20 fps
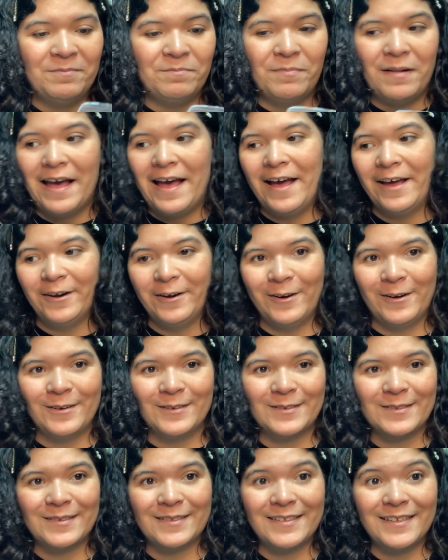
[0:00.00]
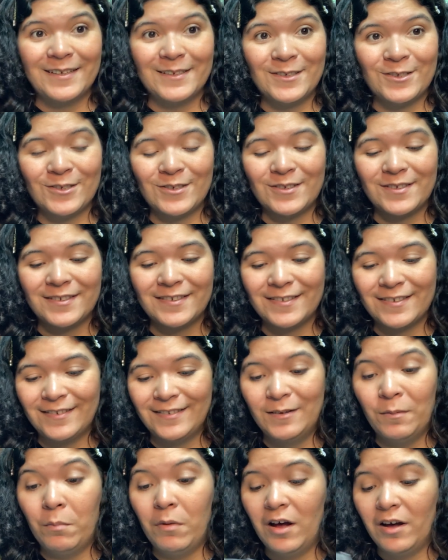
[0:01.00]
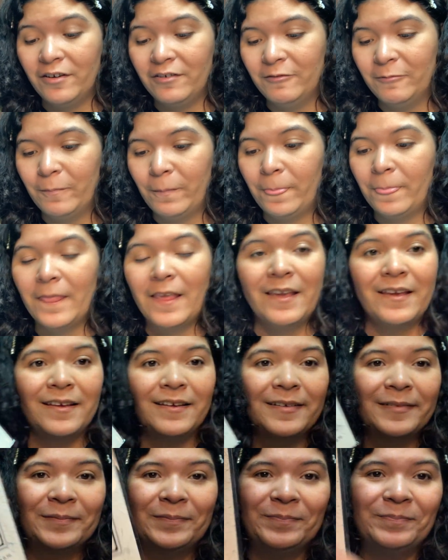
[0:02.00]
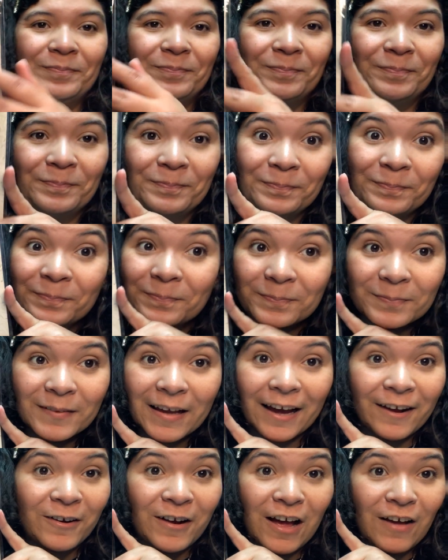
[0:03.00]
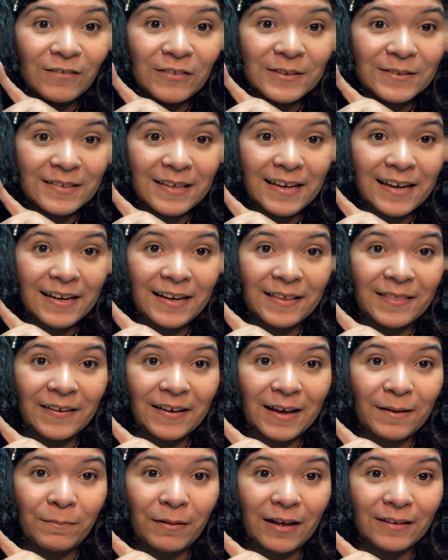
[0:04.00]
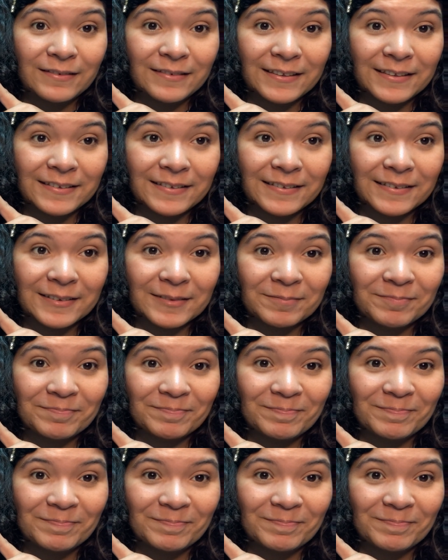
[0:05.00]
pattern stitch, the model. I don't have to say anything about this.